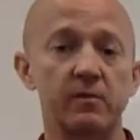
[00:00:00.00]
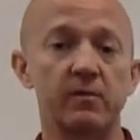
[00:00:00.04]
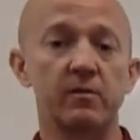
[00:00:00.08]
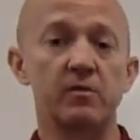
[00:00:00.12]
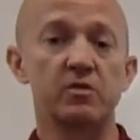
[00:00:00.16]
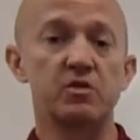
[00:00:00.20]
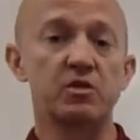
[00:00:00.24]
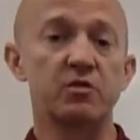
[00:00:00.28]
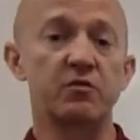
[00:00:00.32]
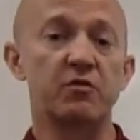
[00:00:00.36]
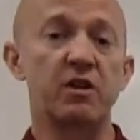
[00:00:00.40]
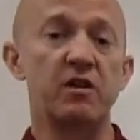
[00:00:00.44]

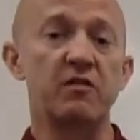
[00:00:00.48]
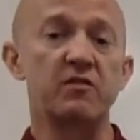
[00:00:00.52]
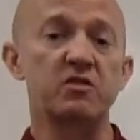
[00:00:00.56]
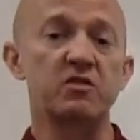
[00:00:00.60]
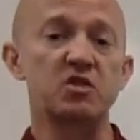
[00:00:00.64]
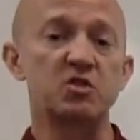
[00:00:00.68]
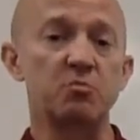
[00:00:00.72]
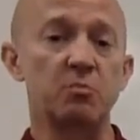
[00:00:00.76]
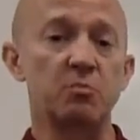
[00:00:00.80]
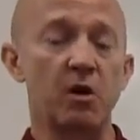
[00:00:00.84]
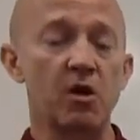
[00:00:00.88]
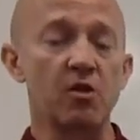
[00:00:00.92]
So if you have
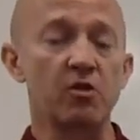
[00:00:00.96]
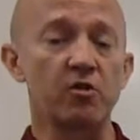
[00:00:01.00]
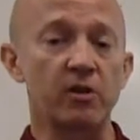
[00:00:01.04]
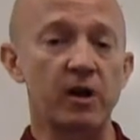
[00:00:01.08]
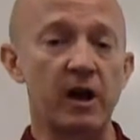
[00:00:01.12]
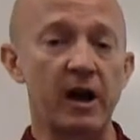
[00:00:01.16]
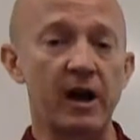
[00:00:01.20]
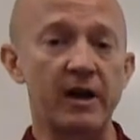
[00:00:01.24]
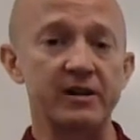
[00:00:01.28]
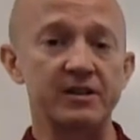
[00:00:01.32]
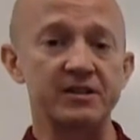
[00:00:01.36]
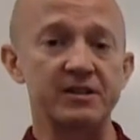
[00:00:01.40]
smaller
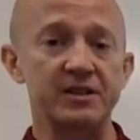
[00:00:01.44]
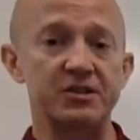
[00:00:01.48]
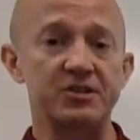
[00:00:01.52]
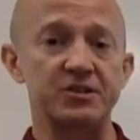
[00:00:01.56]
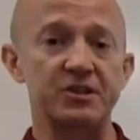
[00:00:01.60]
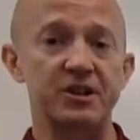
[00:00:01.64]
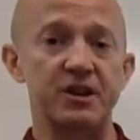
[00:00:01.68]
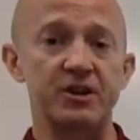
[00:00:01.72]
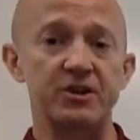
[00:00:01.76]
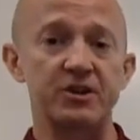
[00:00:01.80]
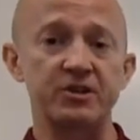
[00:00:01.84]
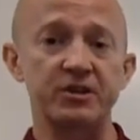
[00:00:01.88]
ionization
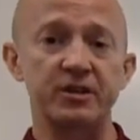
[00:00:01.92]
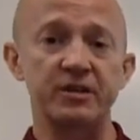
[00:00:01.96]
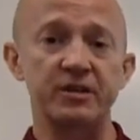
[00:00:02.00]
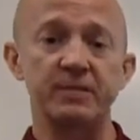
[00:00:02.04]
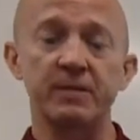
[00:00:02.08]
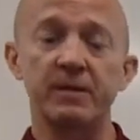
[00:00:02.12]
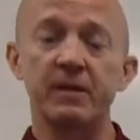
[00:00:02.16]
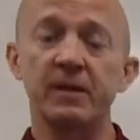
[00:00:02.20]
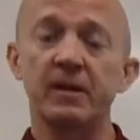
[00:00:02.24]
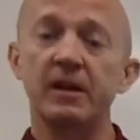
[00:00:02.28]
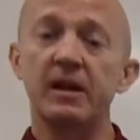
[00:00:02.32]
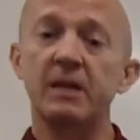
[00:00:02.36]
energy,
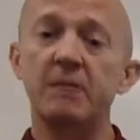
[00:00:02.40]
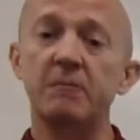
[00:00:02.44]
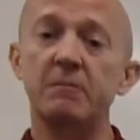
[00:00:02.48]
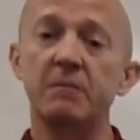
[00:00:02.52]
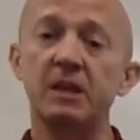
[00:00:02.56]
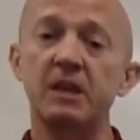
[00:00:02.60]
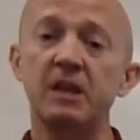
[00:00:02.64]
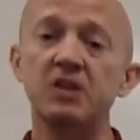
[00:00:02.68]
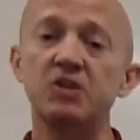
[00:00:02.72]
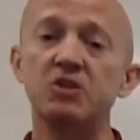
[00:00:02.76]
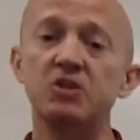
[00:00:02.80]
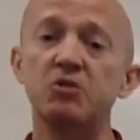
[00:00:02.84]
it
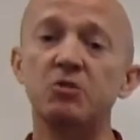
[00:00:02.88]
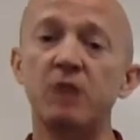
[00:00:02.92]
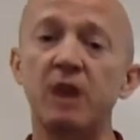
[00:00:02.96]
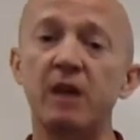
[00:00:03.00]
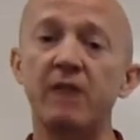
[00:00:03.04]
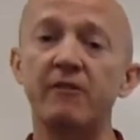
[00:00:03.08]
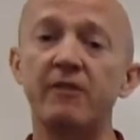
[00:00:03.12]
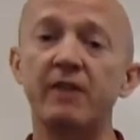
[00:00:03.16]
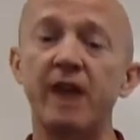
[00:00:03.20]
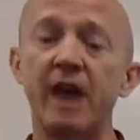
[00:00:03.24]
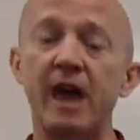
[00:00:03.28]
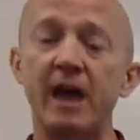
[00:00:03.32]
means you
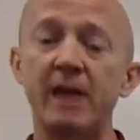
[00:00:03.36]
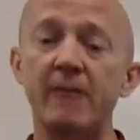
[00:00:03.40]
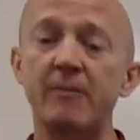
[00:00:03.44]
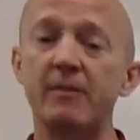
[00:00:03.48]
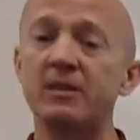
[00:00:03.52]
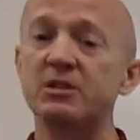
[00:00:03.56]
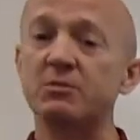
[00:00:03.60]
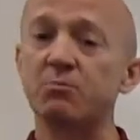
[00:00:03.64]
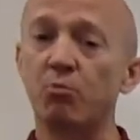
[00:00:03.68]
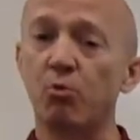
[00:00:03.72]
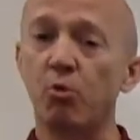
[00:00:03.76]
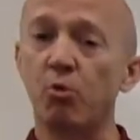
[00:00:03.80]
have an atom
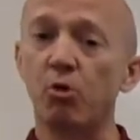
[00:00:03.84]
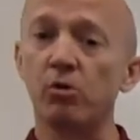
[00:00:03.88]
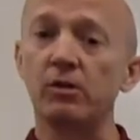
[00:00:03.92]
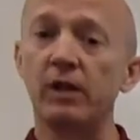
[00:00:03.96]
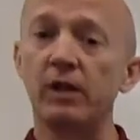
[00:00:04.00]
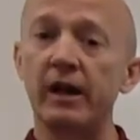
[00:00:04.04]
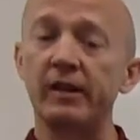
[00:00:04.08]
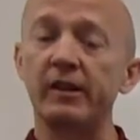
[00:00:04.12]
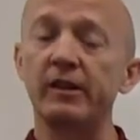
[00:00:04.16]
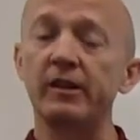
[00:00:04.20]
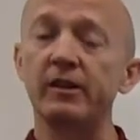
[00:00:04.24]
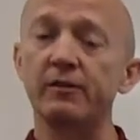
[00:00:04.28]
that's more
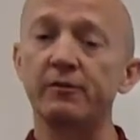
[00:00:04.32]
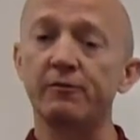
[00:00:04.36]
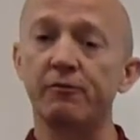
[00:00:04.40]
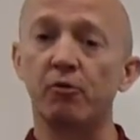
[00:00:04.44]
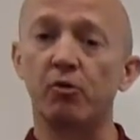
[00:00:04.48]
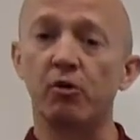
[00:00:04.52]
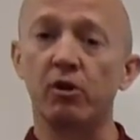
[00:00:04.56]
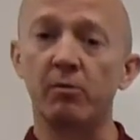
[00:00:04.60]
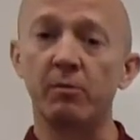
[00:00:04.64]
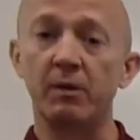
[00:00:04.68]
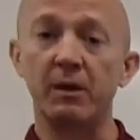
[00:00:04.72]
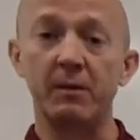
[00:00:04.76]
likely to
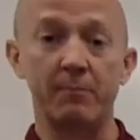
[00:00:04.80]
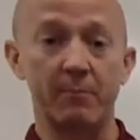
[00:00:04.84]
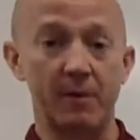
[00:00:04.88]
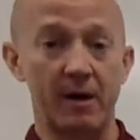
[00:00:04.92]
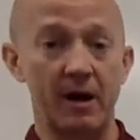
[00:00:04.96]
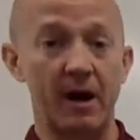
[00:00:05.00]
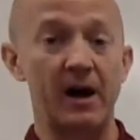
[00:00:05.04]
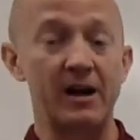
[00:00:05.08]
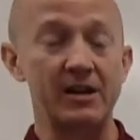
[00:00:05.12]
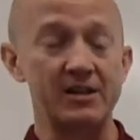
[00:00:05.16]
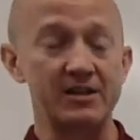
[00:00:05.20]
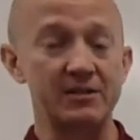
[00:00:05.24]
form a
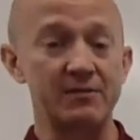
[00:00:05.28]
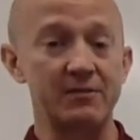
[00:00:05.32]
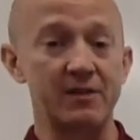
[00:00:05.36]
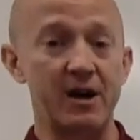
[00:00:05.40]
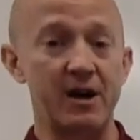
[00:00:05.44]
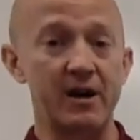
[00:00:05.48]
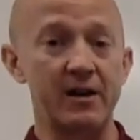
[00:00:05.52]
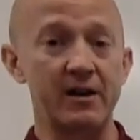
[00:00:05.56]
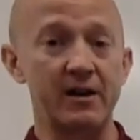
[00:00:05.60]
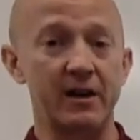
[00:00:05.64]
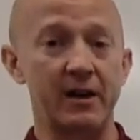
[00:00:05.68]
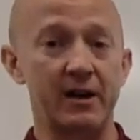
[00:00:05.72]
positive
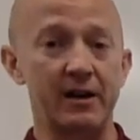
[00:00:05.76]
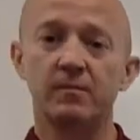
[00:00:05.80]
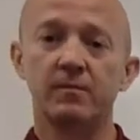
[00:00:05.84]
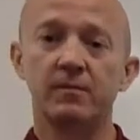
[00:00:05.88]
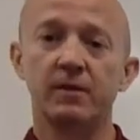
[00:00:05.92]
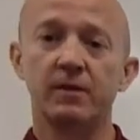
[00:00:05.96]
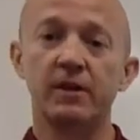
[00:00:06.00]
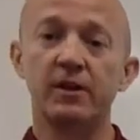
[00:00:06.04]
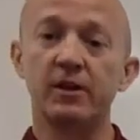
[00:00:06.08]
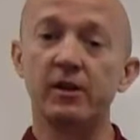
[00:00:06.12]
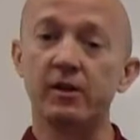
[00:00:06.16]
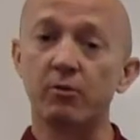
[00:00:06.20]
ion.
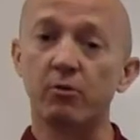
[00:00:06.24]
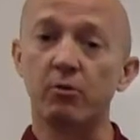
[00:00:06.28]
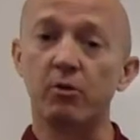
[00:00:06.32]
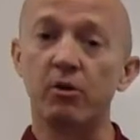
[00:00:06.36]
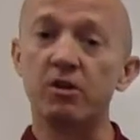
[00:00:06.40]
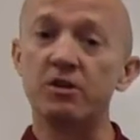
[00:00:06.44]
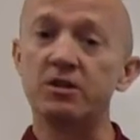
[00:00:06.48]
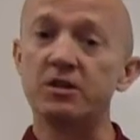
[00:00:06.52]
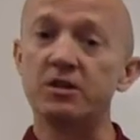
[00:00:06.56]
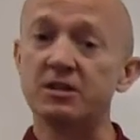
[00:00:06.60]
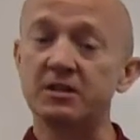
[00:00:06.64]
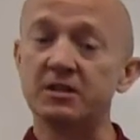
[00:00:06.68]
In other
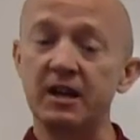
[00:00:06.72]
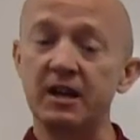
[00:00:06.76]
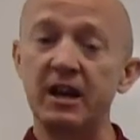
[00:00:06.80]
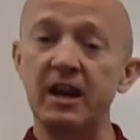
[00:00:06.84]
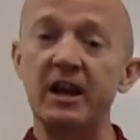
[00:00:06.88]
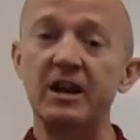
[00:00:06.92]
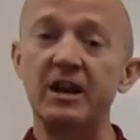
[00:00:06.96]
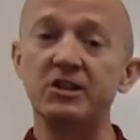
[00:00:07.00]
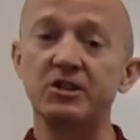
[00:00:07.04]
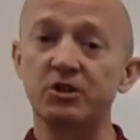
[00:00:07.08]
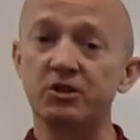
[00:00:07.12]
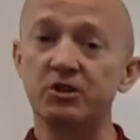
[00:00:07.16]
words, it's
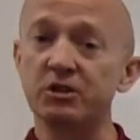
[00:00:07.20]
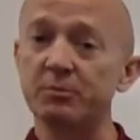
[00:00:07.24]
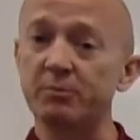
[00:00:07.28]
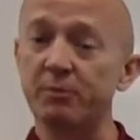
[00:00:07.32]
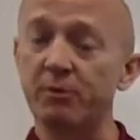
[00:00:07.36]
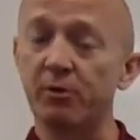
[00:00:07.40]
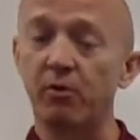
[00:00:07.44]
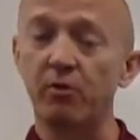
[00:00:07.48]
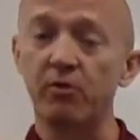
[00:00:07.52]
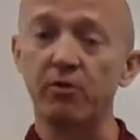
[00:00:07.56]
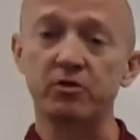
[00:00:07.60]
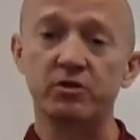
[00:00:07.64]
easier to
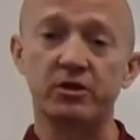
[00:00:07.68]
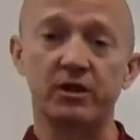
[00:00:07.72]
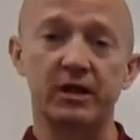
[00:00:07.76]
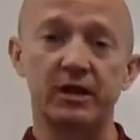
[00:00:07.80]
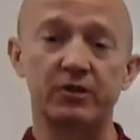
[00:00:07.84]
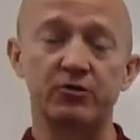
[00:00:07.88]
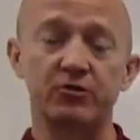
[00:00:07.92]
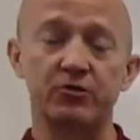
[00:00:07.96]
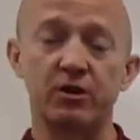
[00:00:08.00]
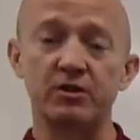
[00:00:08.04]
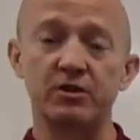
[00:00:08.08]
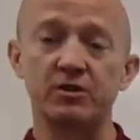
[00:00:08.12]
pull those
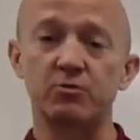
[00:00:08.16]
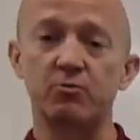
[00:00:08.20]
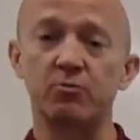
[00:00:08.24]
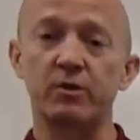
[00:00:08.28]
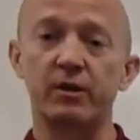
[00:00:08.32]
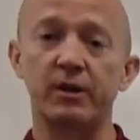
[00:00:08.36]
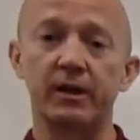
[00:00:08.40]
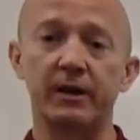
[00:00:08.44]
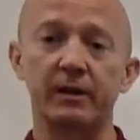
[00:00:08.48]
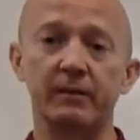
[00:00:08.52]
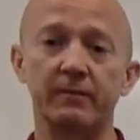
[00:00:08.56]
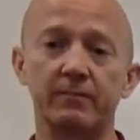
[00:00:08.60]
electrons
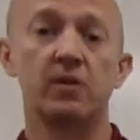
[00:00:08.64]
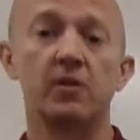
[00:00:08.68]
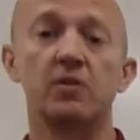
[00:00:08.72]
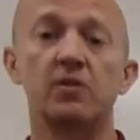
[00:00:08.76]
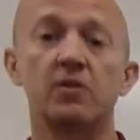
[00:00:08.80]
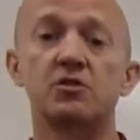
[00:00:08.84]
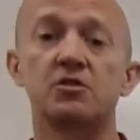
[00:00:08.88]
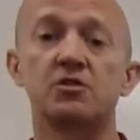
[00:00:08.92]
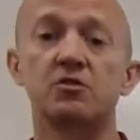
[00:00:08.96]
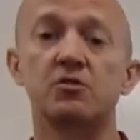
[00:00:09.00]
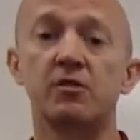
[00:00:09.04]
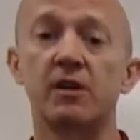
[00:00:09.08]
away.
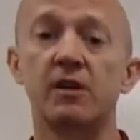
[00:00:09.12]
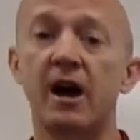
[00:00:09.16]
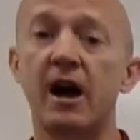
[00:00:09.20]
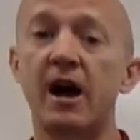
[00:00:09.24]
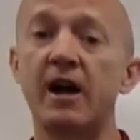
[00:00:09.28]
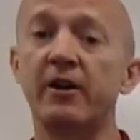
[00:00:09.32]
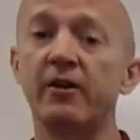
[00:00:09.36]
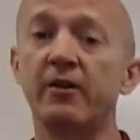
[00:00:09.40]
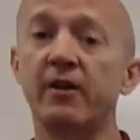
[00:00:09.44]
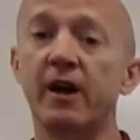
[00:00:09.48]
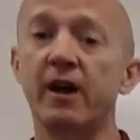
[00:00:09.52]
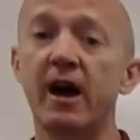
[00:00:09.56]
So the
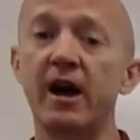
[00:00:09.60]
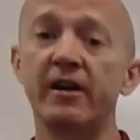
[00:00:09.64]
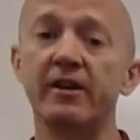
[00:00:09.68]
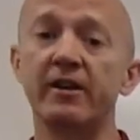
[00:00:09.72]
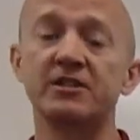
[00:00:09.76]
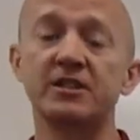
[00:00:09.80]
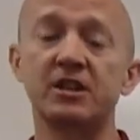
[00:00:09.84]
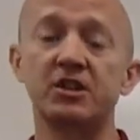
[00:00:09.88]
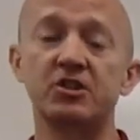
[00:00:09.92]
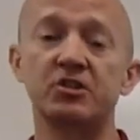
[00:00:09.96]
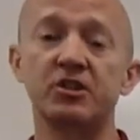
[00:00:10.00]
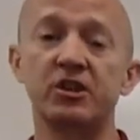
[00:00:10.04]
higher
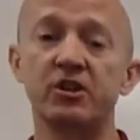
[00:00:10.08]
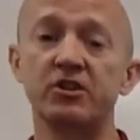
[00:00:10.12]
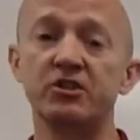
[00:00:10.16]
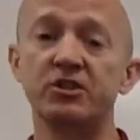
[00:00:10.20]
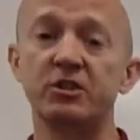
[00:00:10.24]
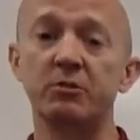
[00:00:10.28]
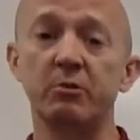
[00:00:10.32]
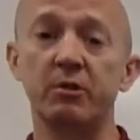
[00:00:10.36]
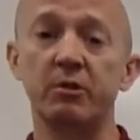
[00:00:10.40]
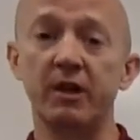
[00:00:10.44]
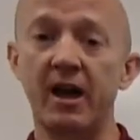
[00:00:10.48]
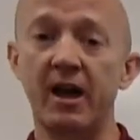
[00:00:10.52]
ionization
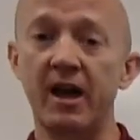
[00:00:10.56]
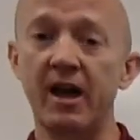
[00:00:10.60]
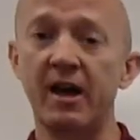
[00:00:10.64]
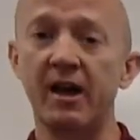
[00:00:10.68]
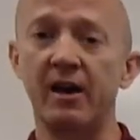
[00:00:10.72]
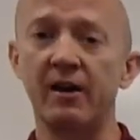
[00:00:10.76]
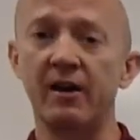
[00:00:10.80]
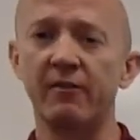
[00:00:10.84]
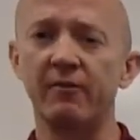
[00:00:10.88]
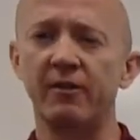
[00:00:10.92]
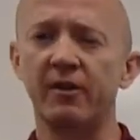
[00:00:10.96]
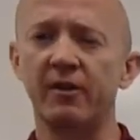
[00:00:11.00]
energy we
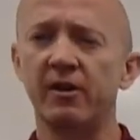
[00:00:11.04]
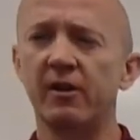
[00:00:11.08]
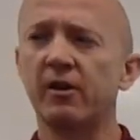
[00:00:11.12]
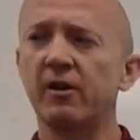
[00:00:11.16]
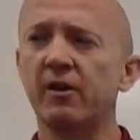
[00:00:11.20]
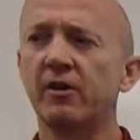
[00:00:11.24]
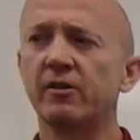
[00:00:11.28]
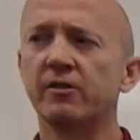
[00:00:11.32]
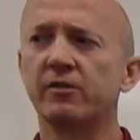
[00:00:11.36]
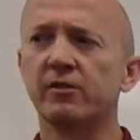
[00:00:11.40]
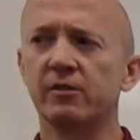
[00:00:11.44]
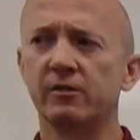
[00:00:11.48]
have,
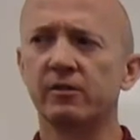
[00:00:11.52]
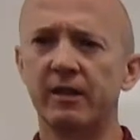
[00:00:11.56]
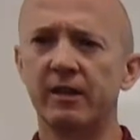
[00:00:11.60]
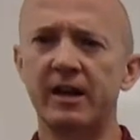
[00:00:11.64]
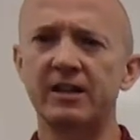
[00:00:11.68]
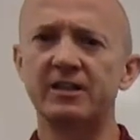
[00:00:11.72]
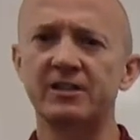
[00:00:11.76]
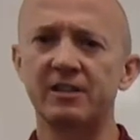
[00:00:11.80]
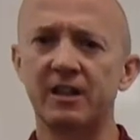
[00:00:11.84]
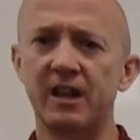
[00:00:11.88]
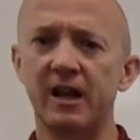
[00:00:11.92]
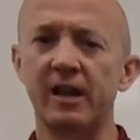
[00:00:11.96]
the
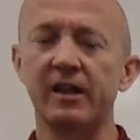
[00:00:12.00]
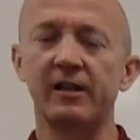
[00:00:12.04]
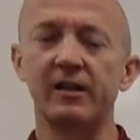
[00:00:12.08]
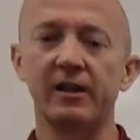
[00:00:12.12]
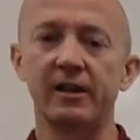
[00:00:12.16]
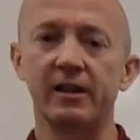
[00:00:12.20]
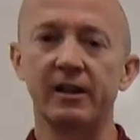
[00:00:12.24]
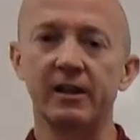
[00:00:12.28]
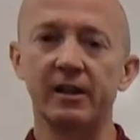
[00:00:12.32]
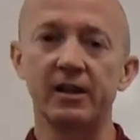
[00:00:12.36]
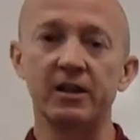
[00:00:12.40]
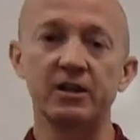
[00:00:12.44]
less likely
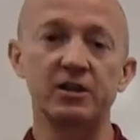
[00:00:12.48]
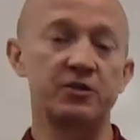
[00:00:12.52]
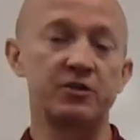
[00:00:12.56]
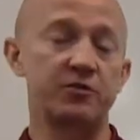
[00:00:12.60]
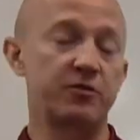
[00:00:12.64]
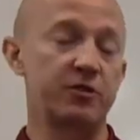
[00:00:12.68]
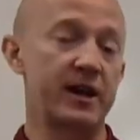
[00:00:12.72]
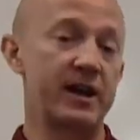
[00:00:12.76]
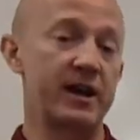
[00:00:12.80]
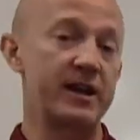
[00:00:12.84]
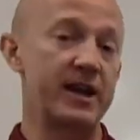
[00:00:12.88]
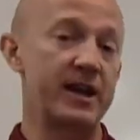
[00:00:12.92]
it is for
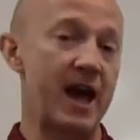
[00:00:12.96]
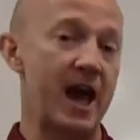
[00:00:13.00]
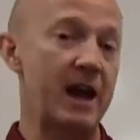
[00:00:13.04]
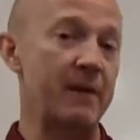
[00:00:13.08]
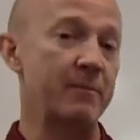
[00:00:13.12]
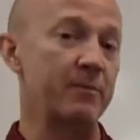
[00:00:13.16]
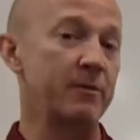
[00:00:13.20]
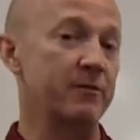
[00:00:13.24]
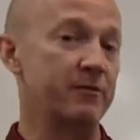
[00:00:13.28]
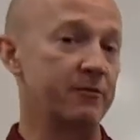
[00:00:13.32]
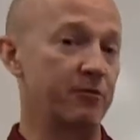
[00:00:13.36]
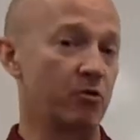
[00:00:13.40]
that
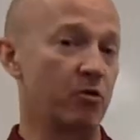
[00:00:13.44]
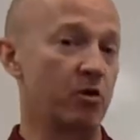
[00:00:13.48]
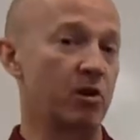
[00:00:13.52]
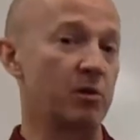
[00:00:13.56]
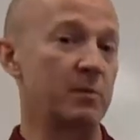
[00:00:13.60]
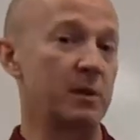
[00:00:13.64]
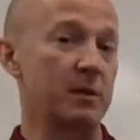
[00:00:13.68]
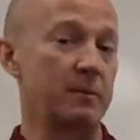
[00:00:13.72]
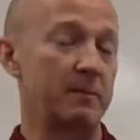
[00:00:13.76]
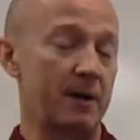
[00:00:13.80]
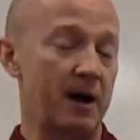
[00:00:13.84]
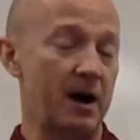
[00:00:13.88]
atom to form
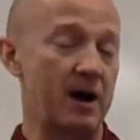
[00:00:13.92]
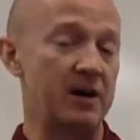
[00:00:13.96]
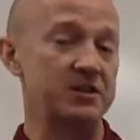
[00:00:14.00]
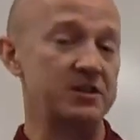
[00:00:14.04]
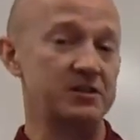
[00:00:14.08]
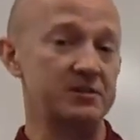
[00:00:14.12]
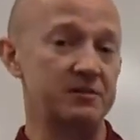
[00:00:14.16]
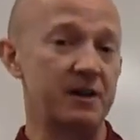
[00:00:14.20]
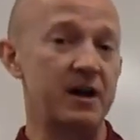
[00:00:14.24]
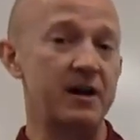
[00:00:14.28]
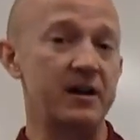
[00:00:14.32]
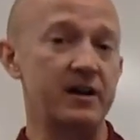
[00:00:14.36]
a
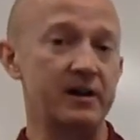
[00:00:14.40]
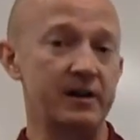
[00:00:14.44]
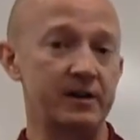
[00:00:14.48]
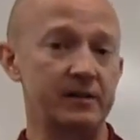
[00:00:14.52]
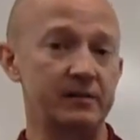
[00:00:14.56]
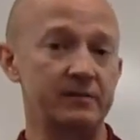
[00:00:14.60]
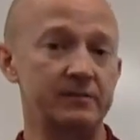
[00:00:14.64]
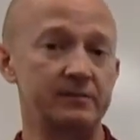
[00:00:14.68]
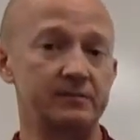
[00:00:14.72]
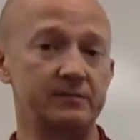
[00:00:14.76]
positive ion.